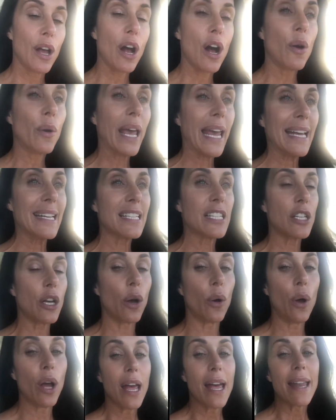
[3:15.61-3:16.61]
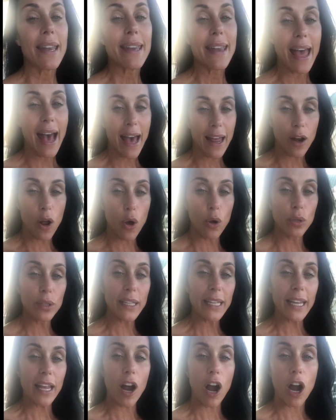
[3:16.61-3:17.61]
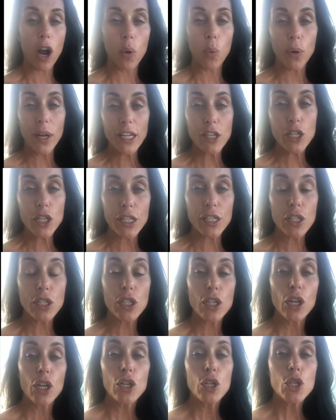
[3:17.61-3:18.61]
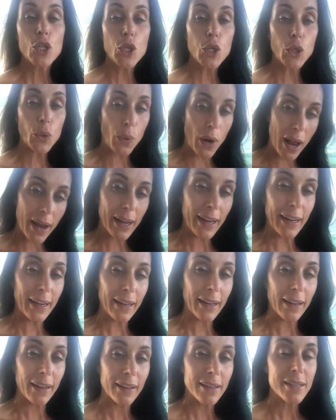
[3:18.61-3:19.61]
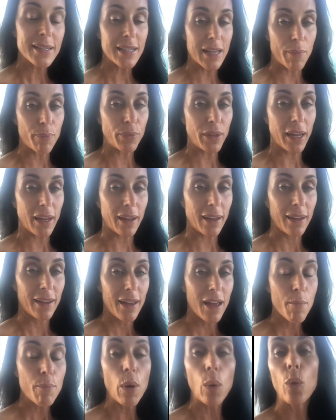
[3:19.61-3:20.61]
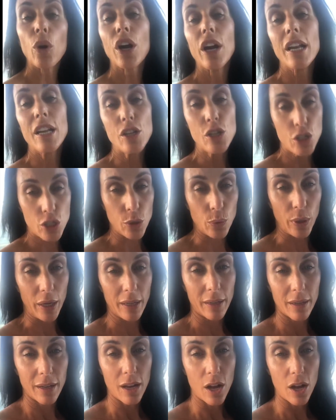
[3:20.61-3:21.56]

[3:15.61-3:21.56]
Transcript: Okay, so not only are we just trying something, but we're gonna do it.